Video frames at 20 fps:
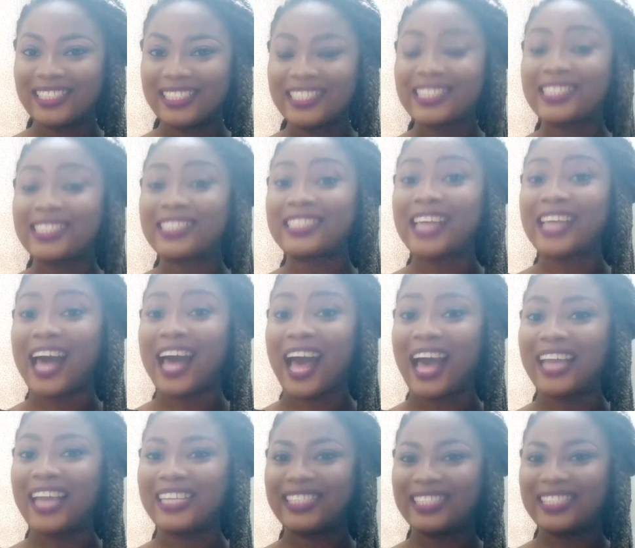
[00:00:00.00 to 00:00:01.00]

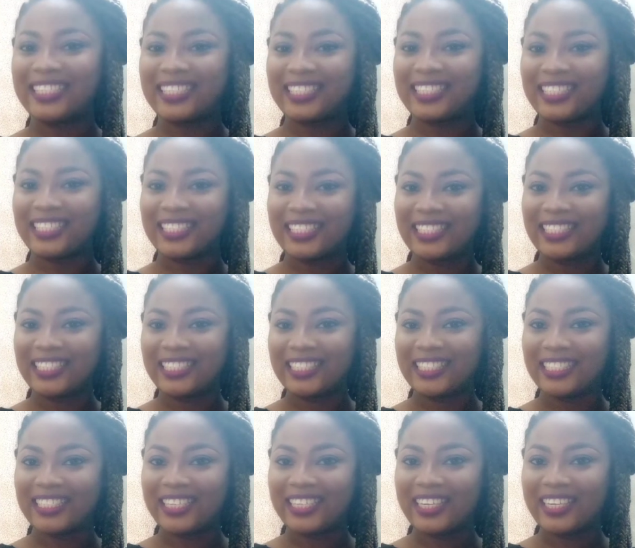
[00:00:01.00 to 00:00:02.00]
sight.
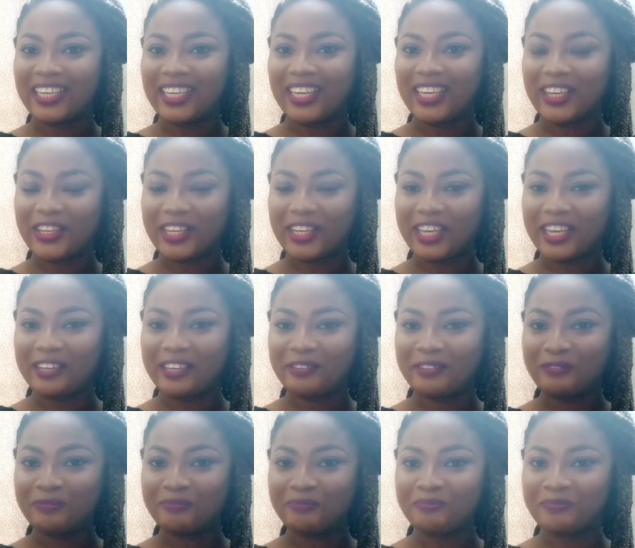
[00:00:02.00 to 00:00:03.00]
Okay,
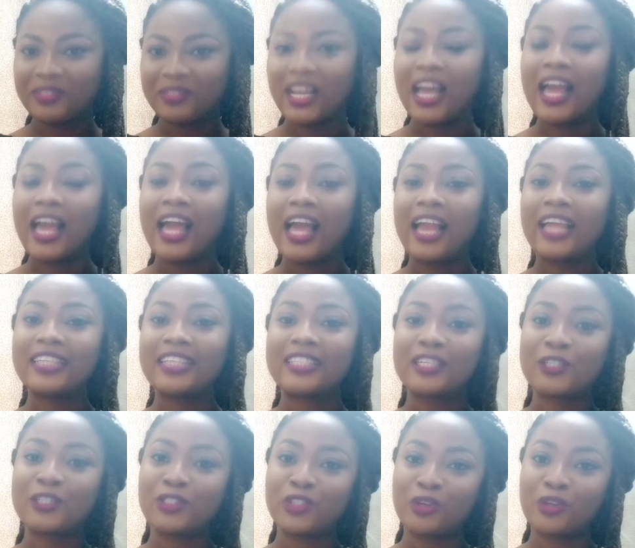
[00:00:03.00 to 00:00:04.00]
let's
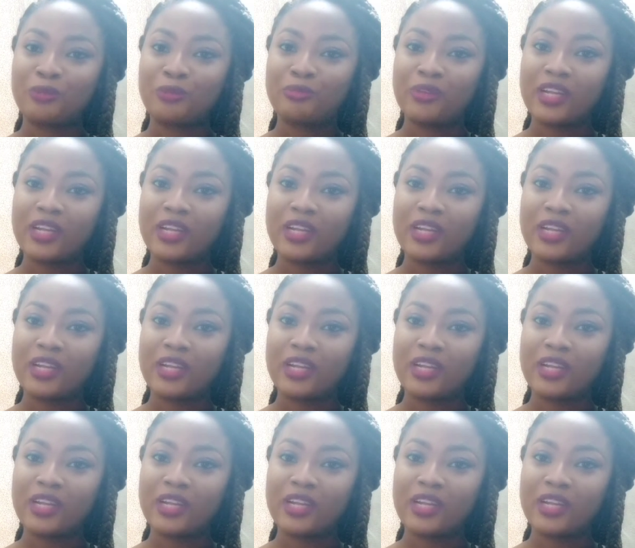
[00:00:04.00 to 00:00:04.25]
take a short